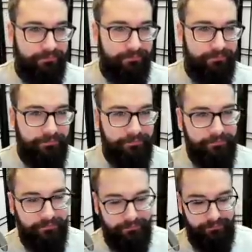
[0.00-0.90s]

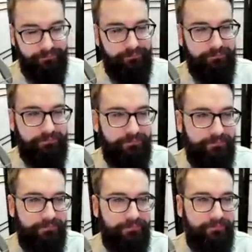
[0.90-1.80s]

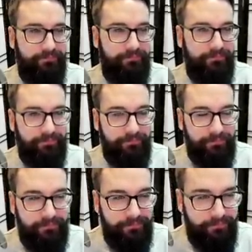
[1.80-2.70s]

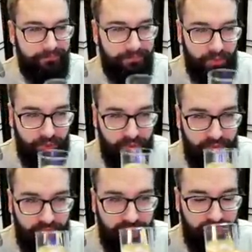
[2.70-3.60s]

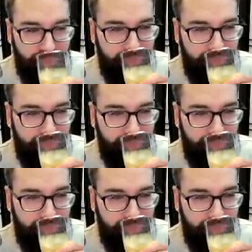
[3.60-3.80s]
(silent)